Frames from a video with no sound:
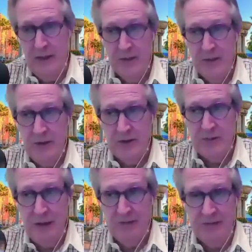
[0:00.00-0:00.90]
So it doesn't
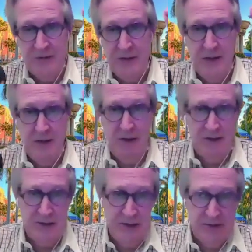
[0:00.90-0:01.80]
matter if you stay at a
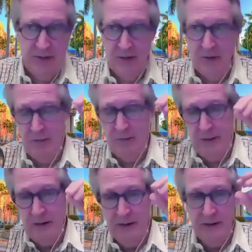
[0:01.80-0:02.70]
Residence Inn or a
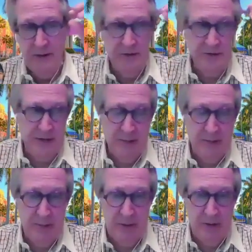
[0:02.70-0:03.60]
Marriott or
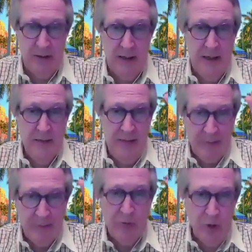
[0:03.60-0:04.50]
JW Marriott,
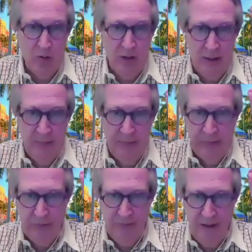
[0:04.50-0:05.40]
that program
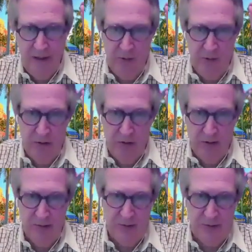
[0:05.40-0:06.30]
is available in all
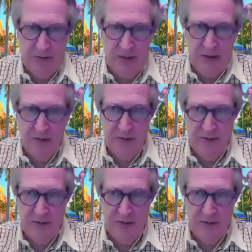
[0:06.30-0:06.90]
those locations.